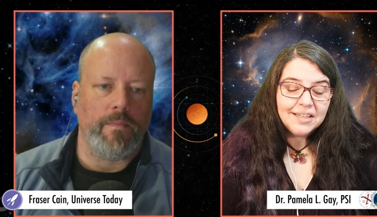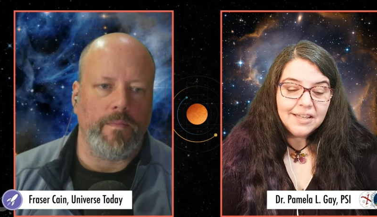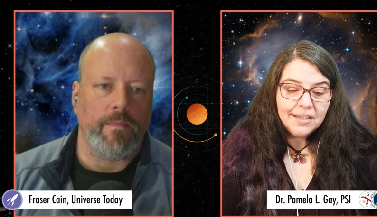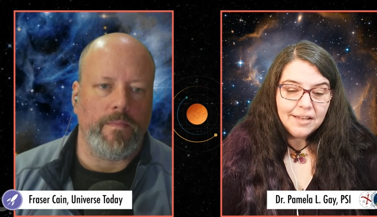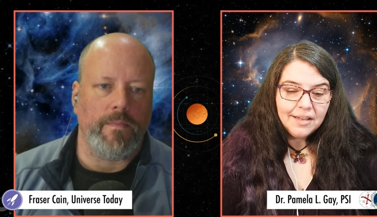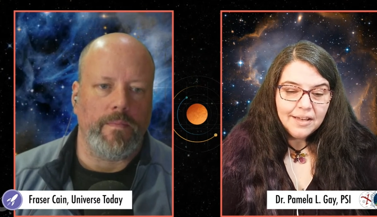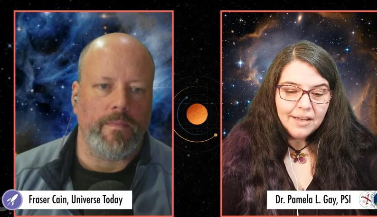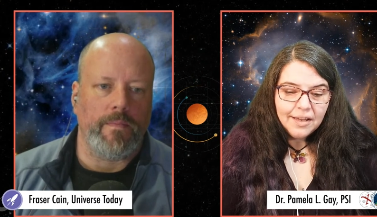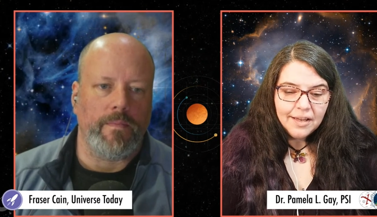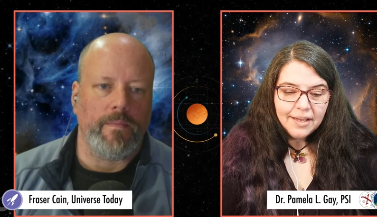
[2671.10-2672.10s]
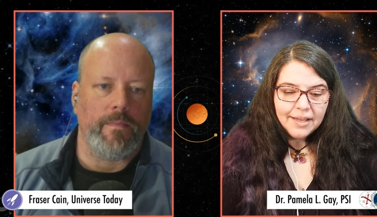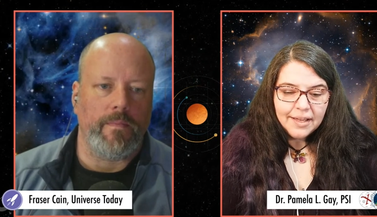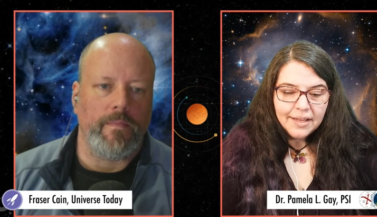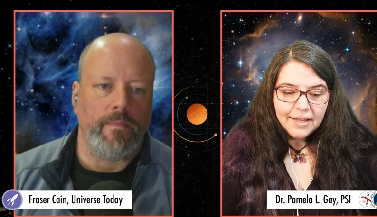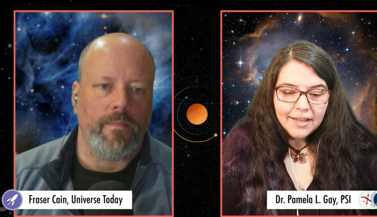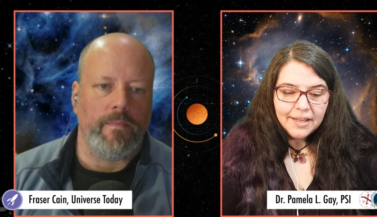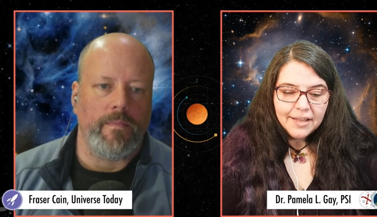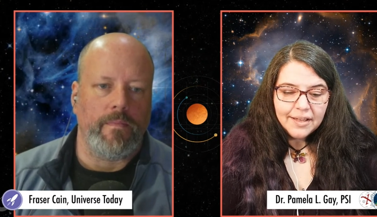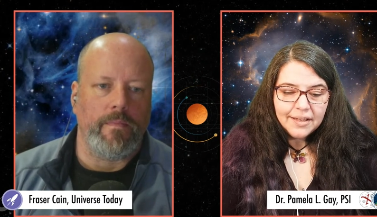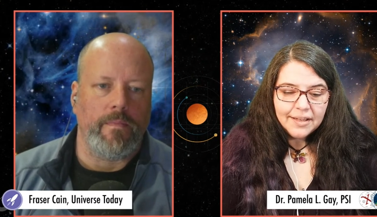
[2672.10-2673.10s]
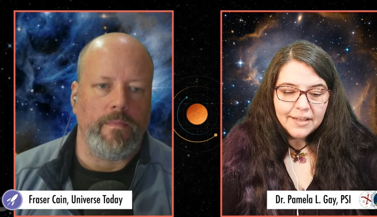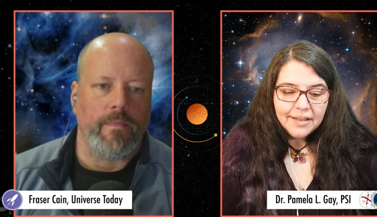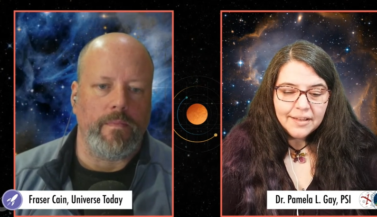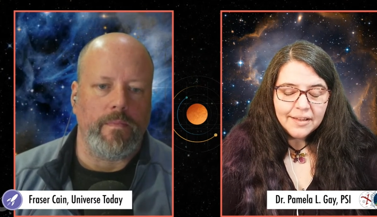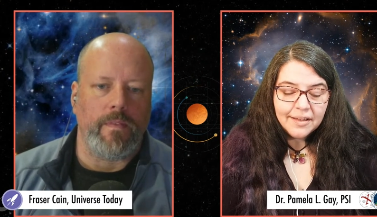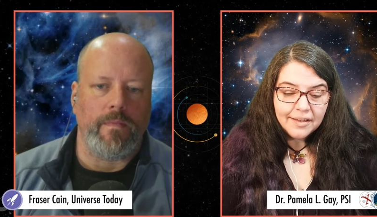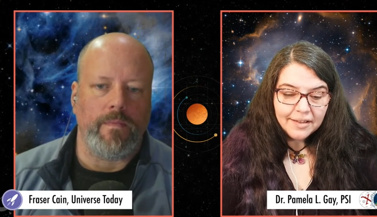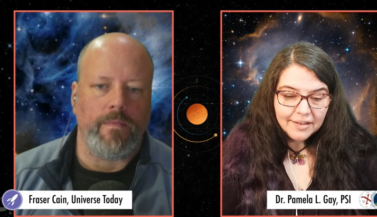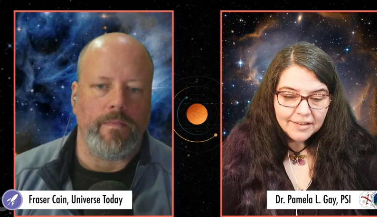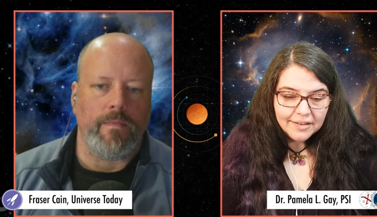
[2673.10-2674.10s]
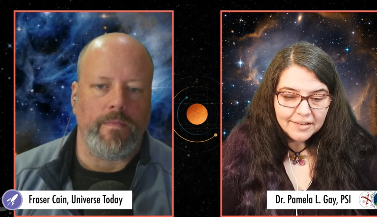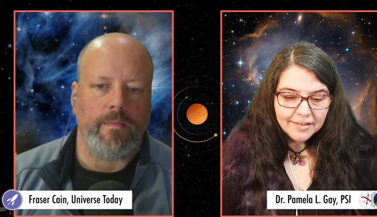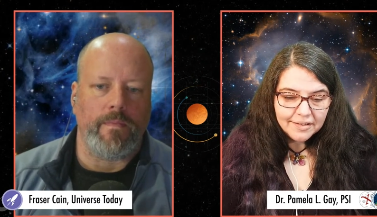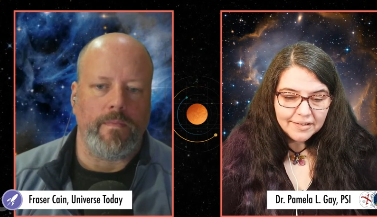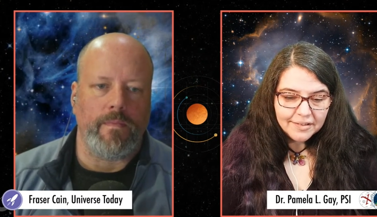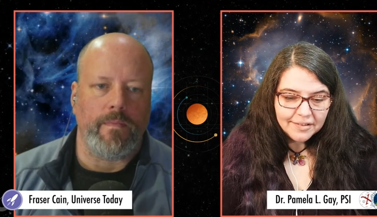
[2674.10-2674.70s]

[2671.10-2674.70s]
Nothing is said.